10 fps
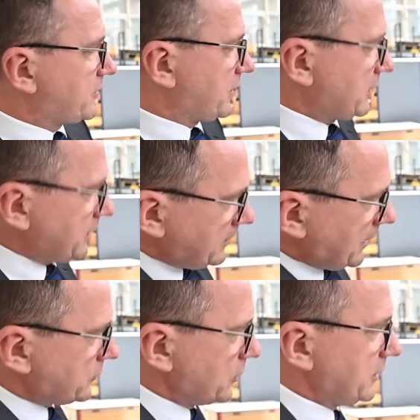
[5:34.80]
Now, at
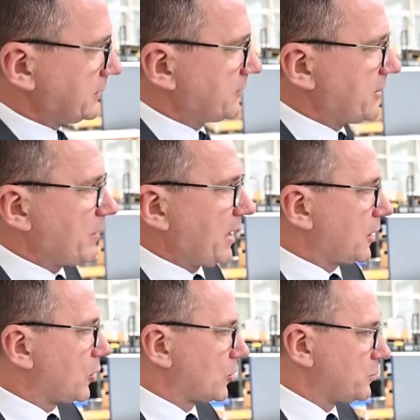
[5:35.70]
the workpiece
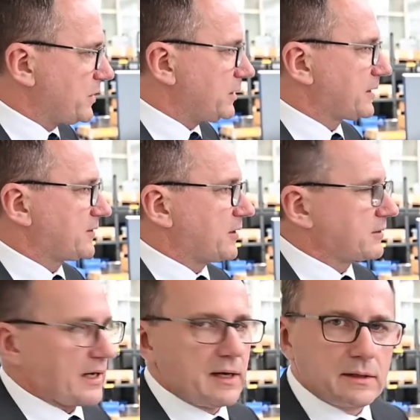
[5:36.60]
setting
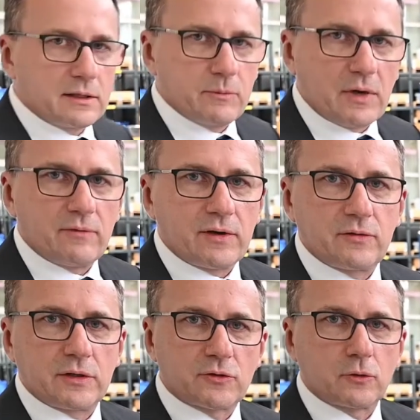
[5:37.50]
station, everything is
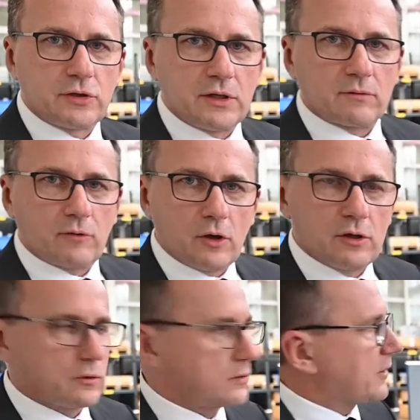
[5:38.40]
about
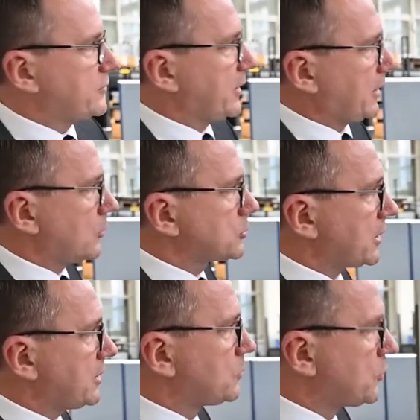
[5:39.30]
uh,
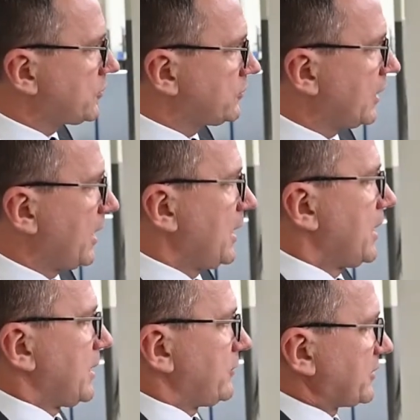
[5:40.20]
ergonomics.
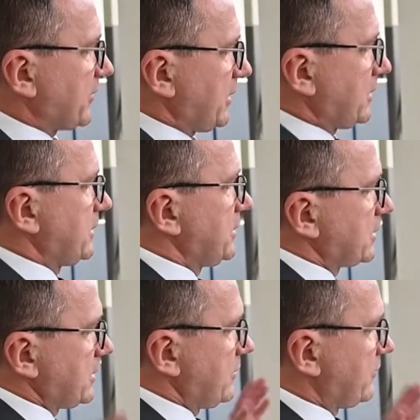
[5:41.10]
What we'd like
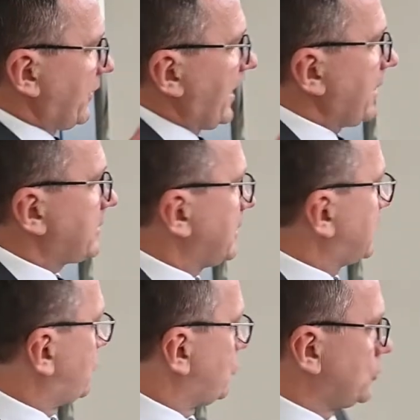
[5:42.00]
to underline
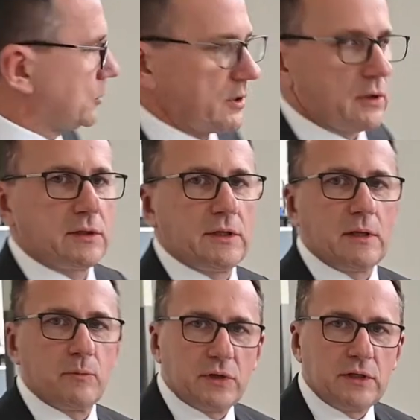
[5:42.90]
here is
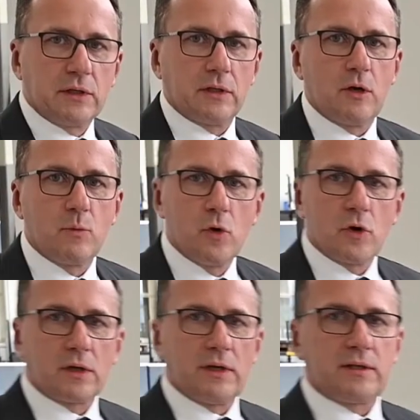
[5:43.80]
the door
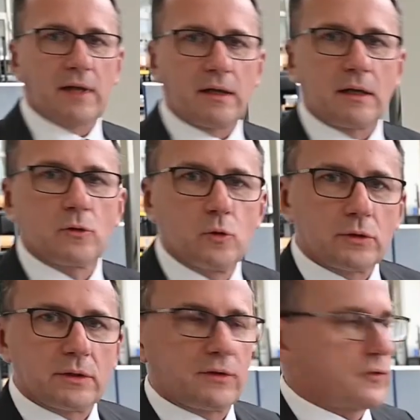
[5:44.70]
that opens
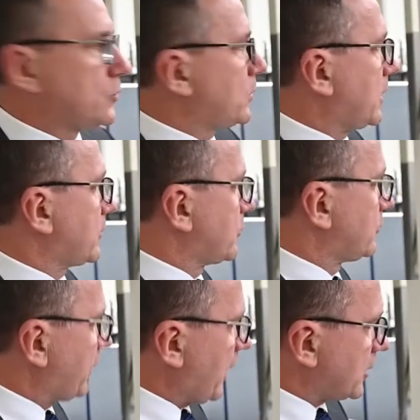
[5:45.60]
wide and it
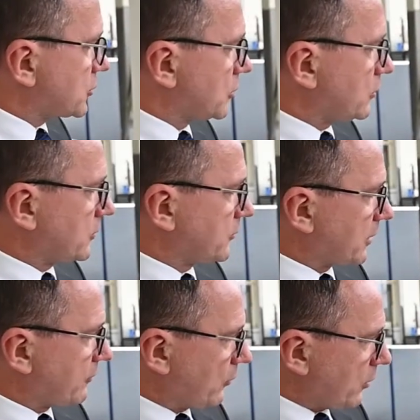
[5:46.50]
provides uh, good
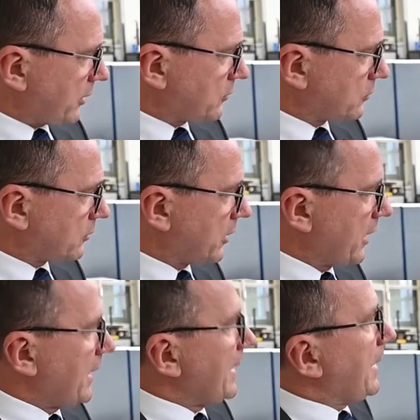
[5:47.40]
access to
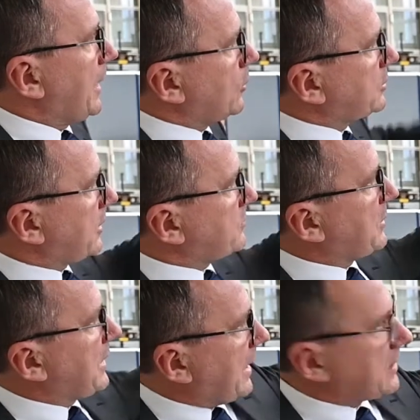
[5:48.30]
the workpiece and
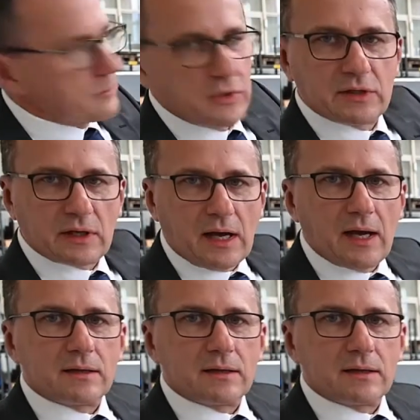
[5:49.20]
to the fixture.